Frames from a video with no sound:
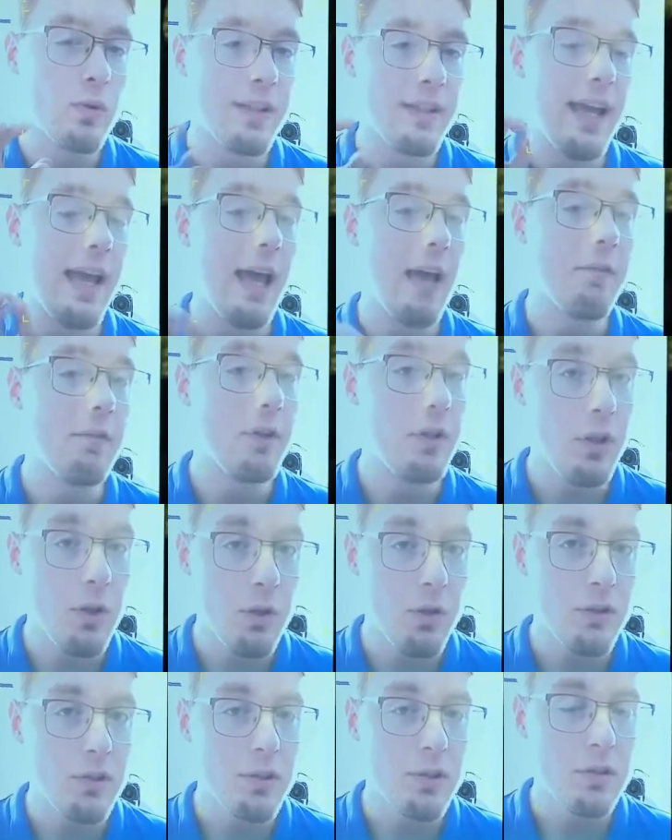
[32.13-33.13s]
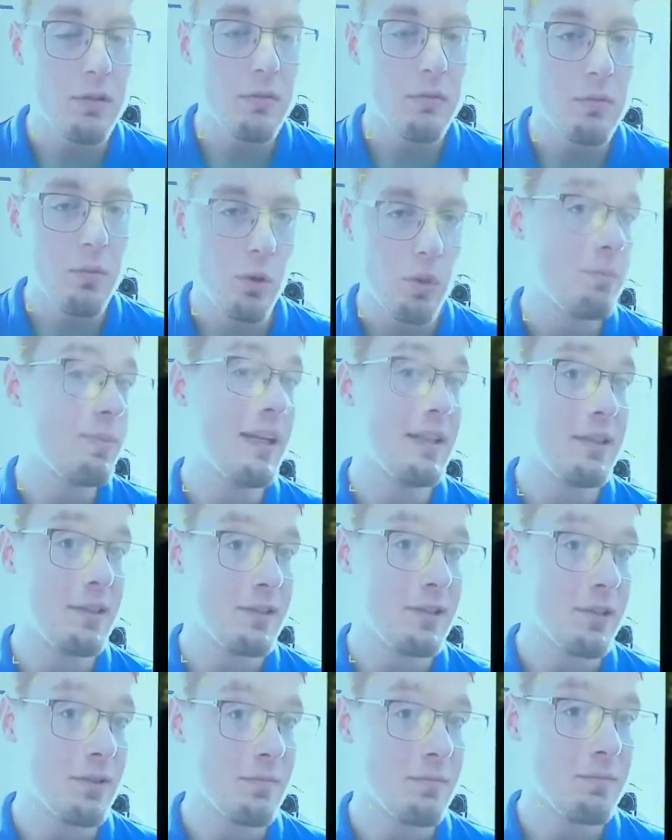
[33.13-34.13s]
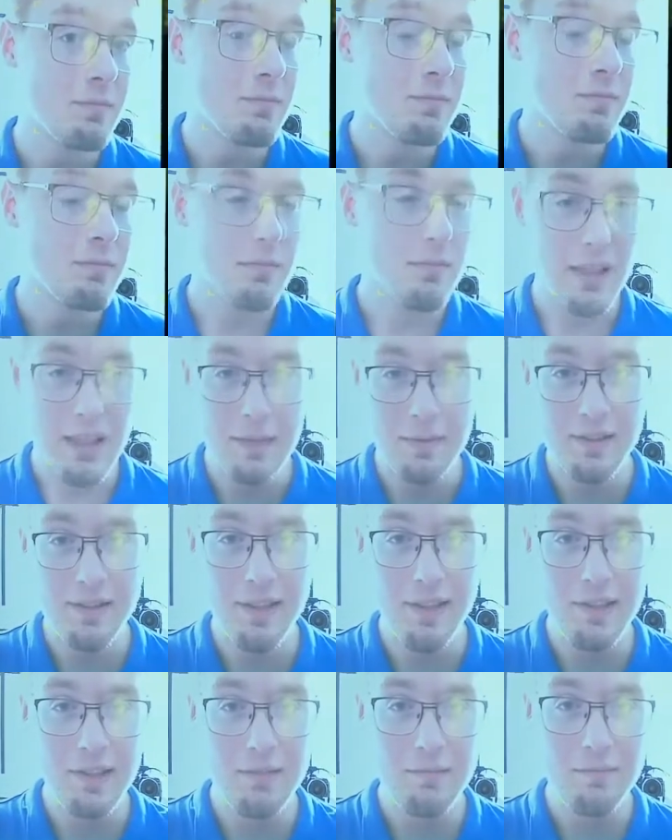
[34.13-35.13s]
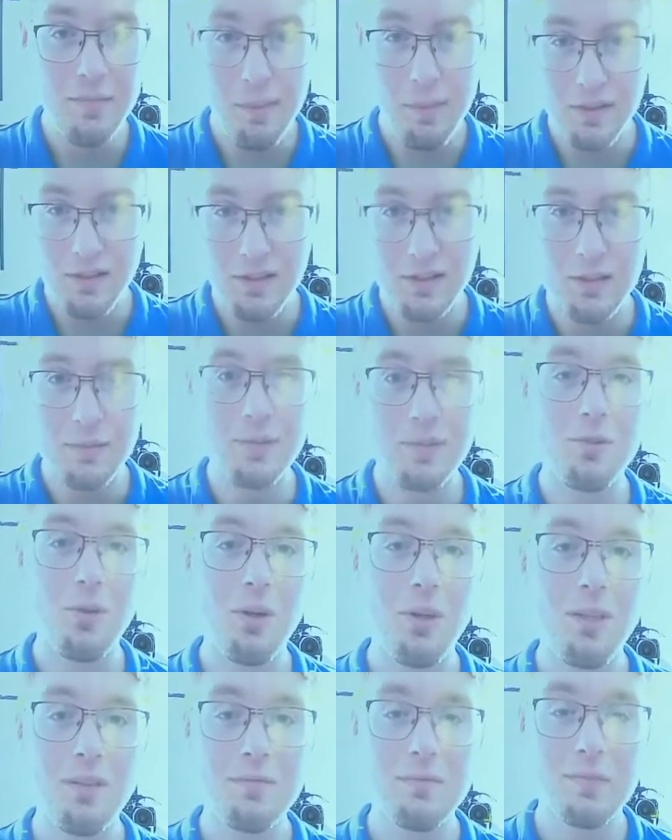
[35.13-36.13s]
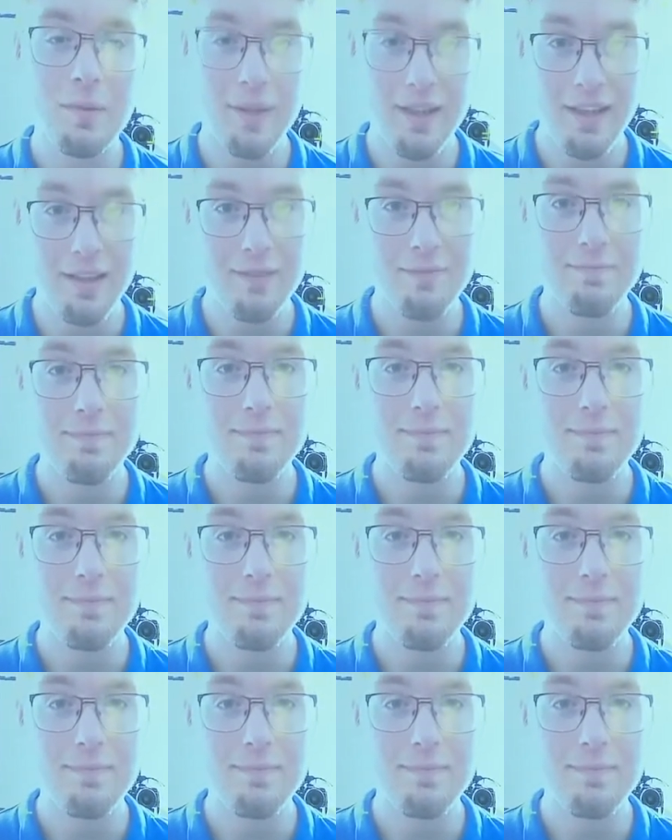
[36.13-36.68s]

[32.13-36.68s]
have in use or planning to. My name is Daniel, People System Store. We begin.